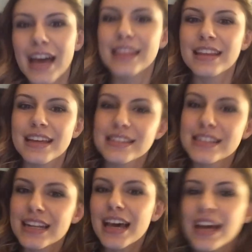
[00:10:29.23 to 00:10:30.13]
And then
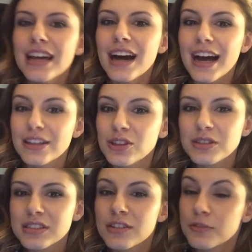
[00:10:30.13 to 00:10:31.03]
today, I
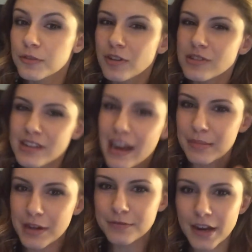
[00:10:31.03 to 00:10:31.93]
looked first
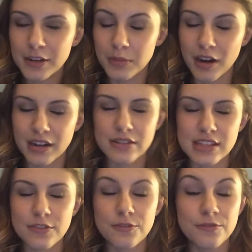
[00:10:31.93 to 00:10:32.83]
at my final mark and I
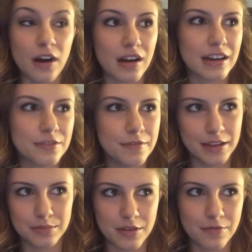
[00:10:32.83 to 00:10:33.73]
was like, fuck, I
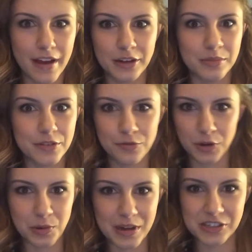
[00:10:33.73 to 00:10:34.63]
failed my final by
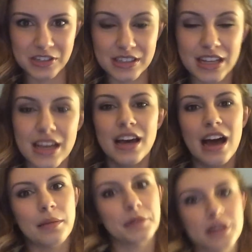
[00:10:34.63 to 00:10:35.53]
4 questions.
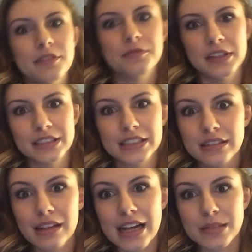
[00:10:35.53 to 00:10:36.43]
I'm gonna have failed this
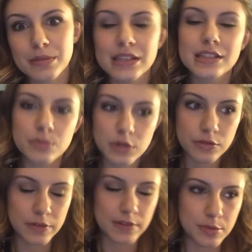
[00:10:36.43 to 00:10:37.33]
class because it's
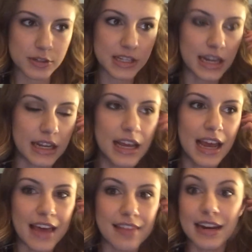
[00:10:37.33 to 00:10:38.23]
worth 50%.
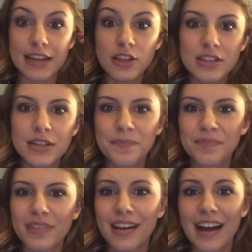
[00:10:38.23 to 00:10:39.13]
And then I looked,
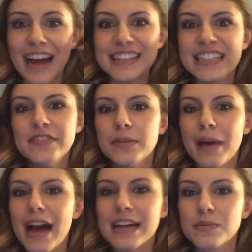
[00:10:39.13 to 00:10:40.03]
I didn't even
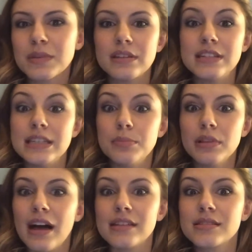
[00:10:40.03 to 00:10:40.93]
pass with a D+
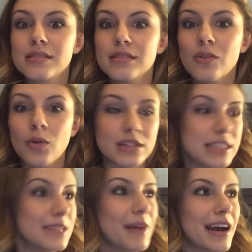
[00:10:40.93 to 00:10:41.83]
or a
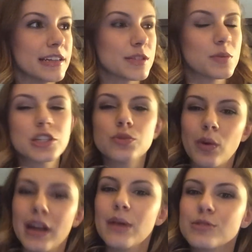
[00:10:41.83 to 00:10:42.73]
D-, which is
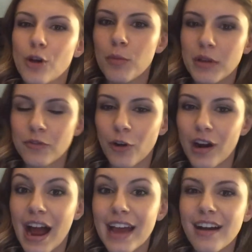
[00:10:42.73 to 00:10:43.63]
what I was hoping
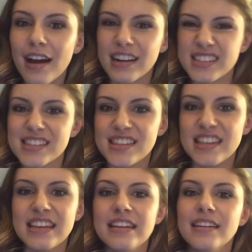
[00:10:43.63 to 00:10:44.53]
for. I got a
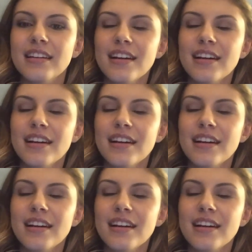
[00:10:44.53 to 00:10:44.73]
C.